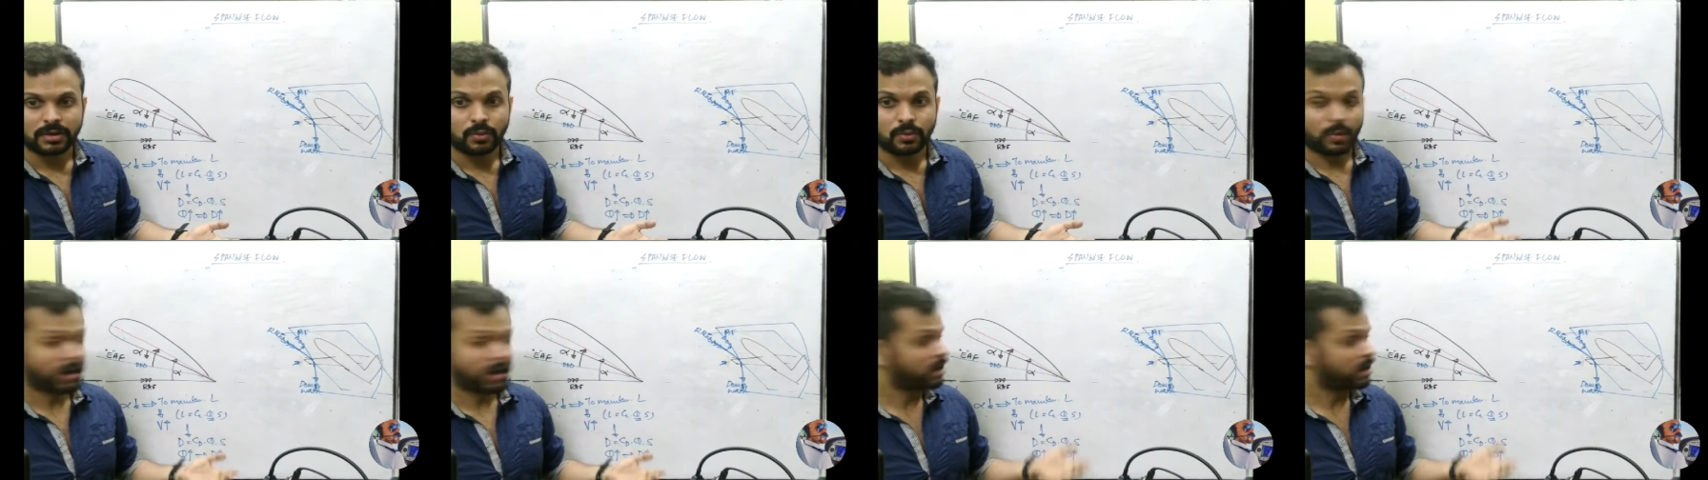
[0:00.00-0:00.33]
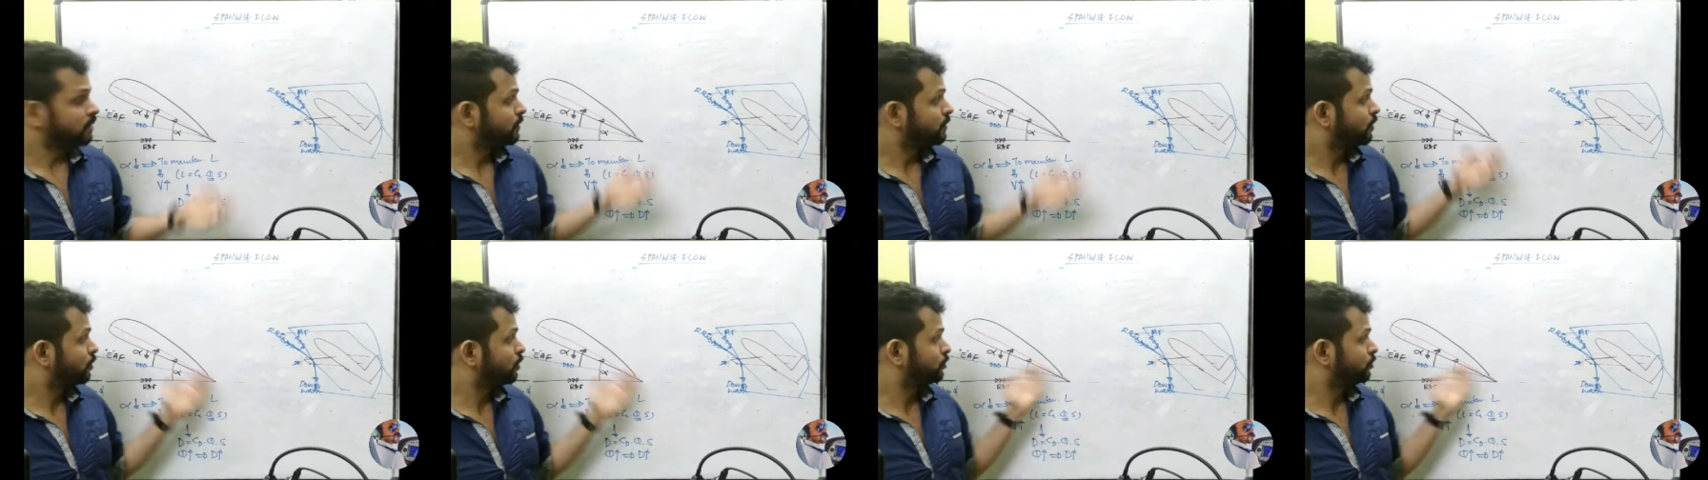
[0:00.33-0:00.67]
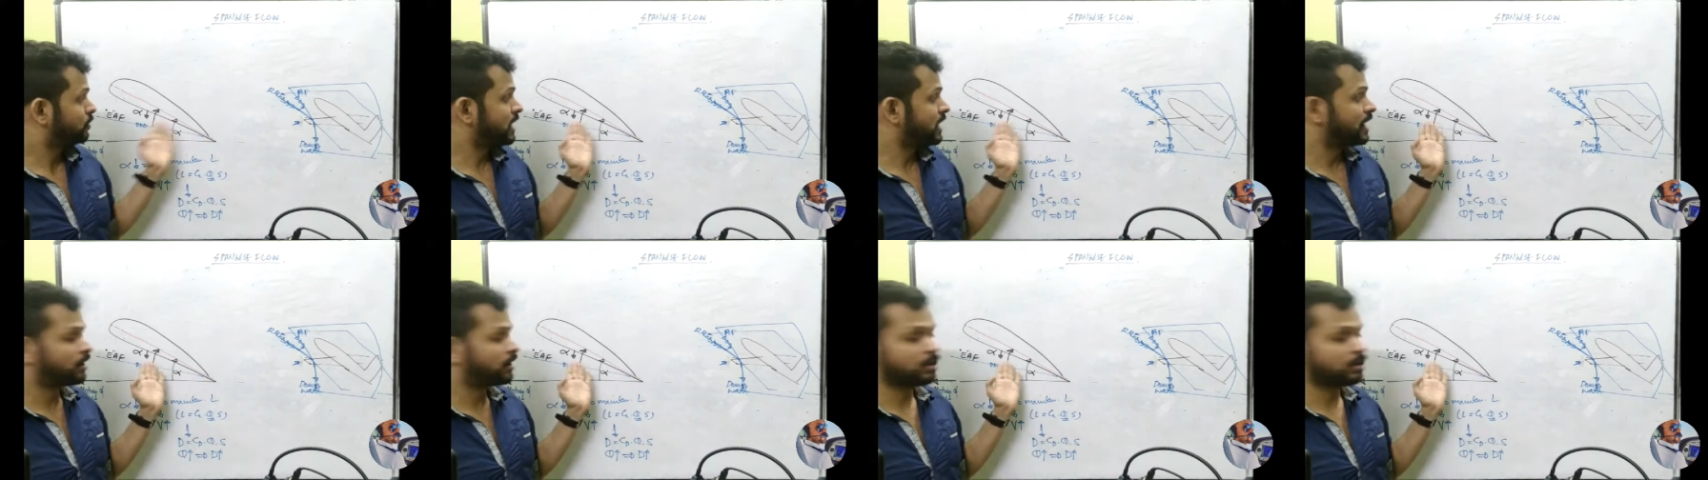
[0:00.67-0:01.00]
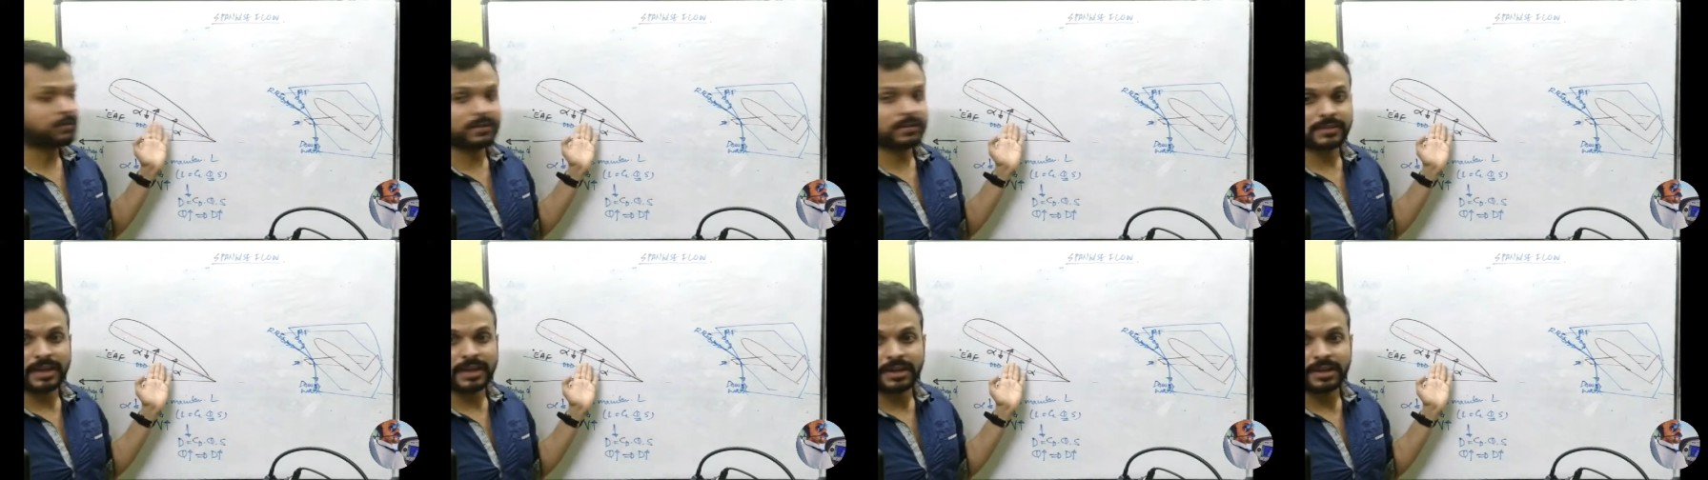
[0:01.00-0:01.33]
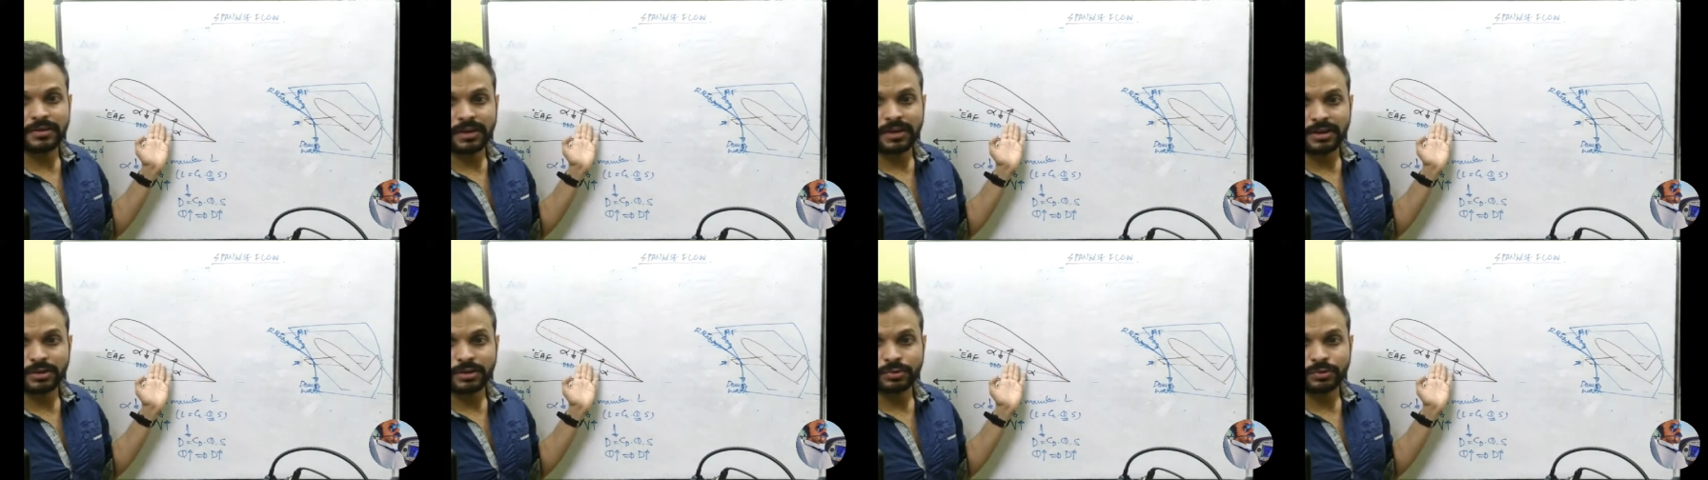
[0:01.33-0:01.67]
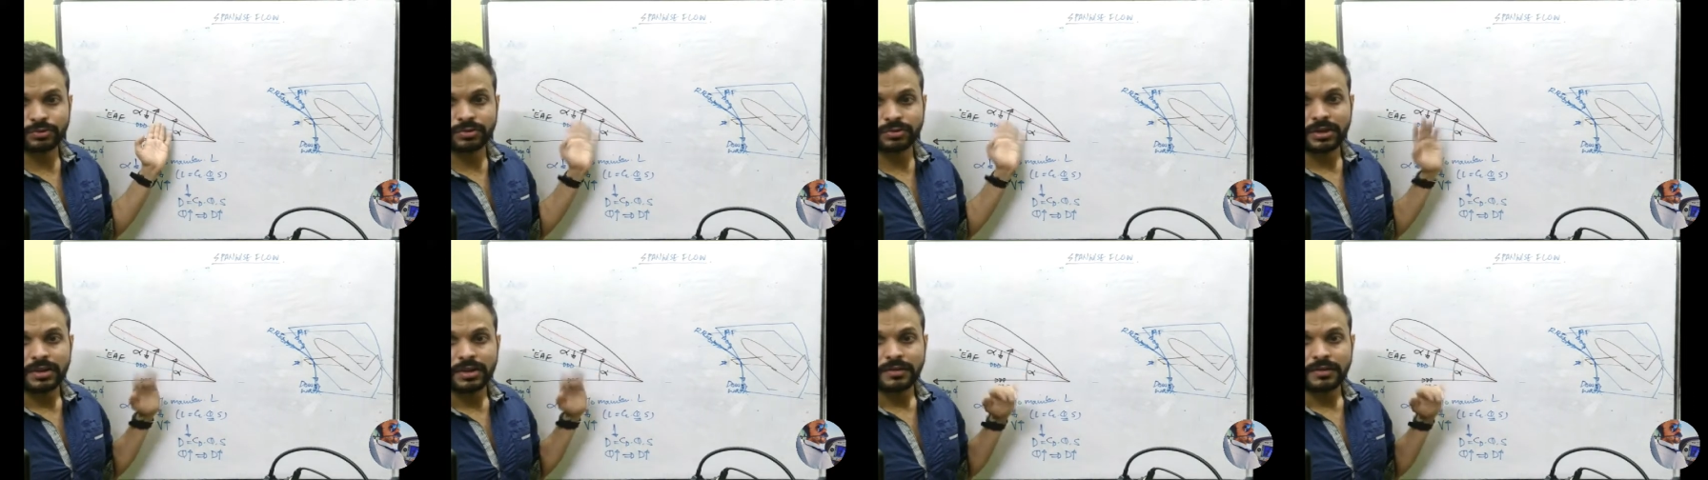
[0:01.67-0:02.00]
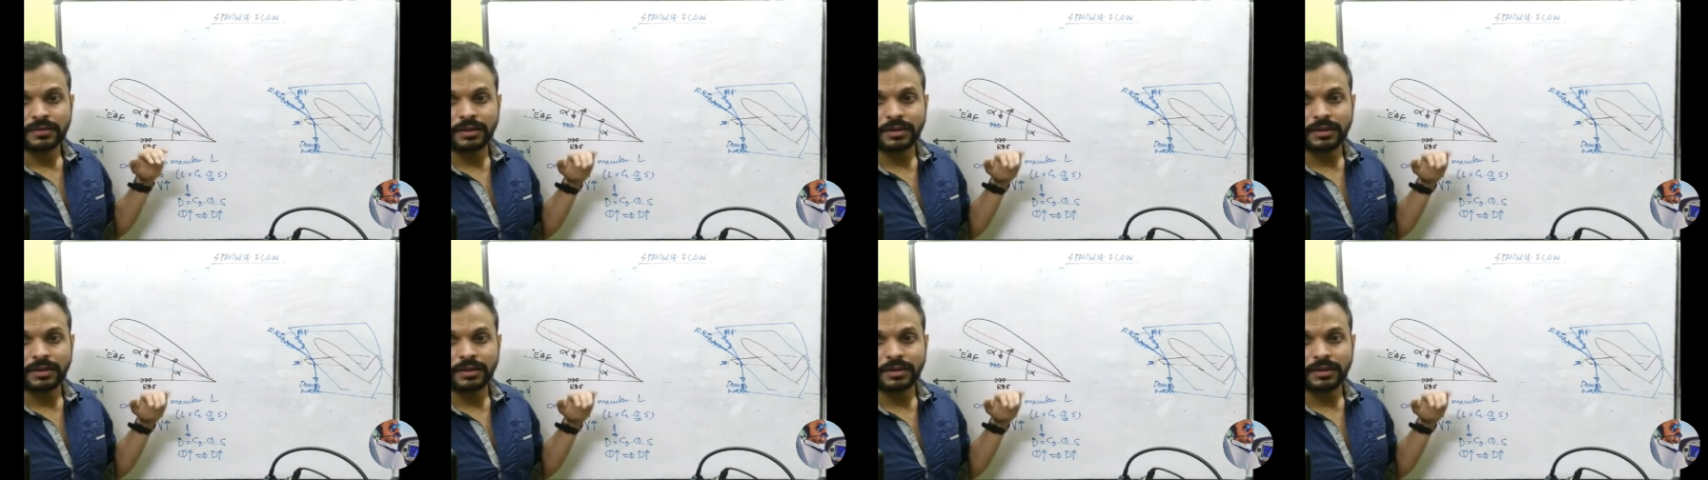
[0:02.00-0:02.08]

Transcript: Why? Because your angle of attack reduced.